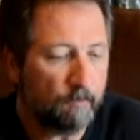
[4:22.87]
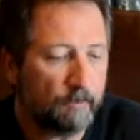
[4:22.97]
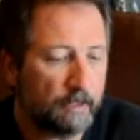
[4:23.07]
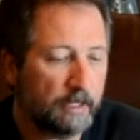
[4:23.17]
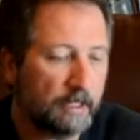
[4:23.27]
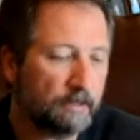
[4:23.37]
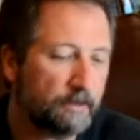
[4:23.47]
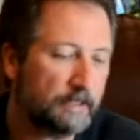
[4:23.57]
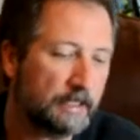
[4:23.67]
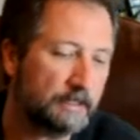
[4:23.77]
One of the other
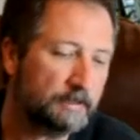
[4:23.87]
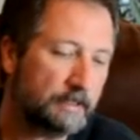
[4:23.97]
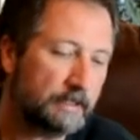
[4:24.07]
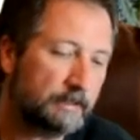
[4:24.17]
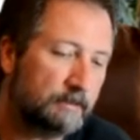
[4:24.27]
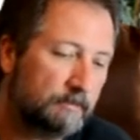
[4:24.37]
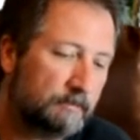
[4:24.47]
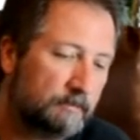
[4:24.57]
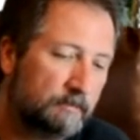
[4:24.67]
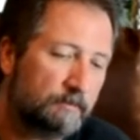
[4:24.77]
things that
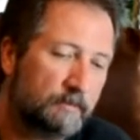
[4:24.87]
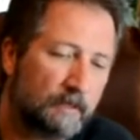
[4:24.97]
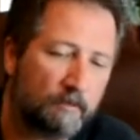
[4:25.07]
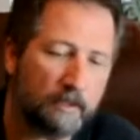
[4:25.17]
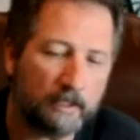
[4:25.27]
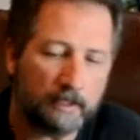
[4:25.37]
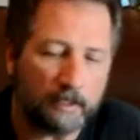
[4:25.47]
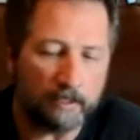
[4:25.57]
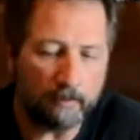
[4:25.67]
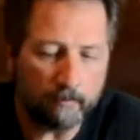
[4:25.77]
I wanted
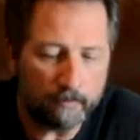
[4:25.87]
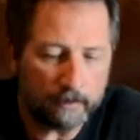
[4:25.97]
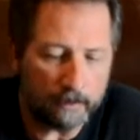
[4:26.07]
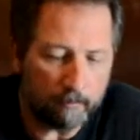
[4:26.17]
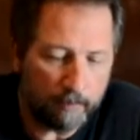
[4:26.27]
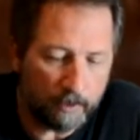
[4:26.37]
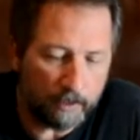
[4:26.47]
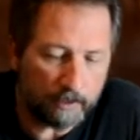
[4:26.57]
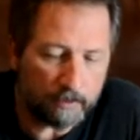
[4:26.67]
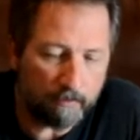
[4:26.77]
to put
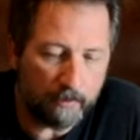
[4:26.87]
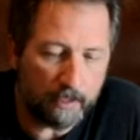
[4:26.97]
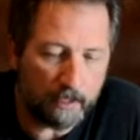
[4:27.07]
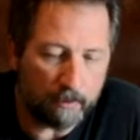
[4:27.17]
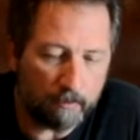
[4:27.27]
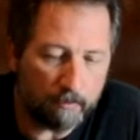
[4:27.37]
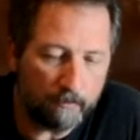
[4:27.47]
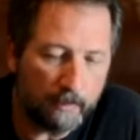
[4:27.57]
on this video